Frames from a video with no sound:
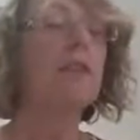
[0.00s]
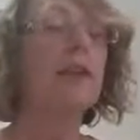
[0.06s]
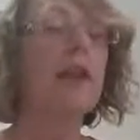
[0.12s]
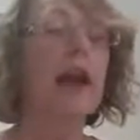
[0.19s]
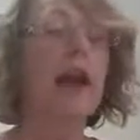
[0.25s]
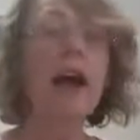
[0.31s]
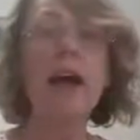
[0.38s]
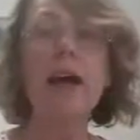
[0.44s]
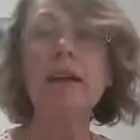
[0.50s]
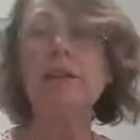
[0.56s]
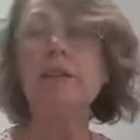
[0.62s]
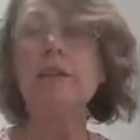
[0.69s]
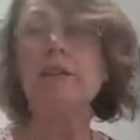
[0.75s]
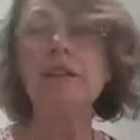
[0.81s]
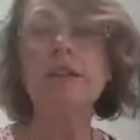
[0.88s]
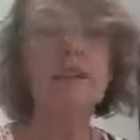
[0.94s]
There are
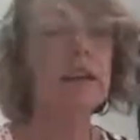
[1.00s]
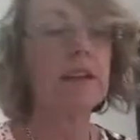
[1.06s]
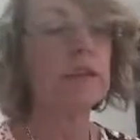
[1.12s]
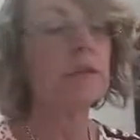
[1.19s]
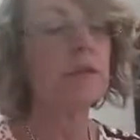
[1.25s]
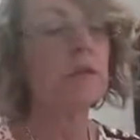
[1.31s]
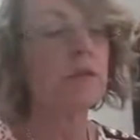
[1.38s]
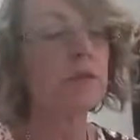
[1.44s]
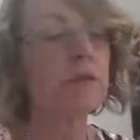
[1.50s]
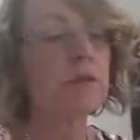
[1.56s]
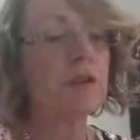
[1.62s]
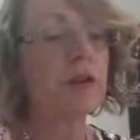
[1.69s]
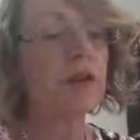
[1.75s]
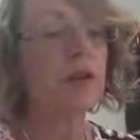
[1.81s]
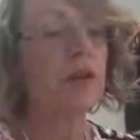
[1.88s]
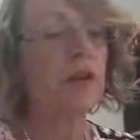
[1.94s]
such things
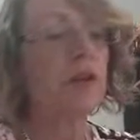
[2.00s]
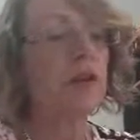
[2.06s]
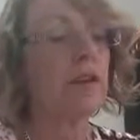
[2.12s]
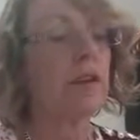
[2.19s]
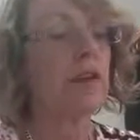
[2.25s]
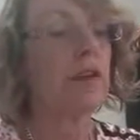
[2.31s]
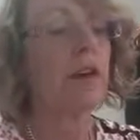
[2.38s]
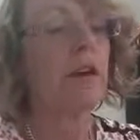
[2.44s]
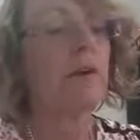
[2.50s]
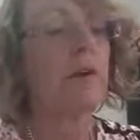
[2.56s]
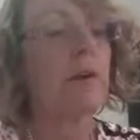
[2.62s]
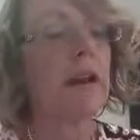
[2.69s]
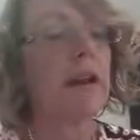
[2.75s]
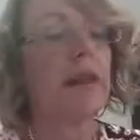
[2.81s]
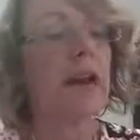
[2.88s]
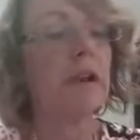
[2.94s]
also
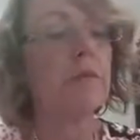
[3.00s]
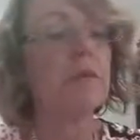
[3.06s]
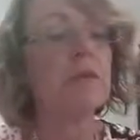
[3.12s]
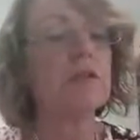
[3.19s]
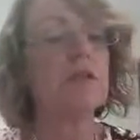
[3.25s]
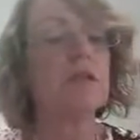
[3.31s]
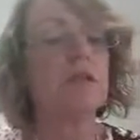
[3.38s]
when it comes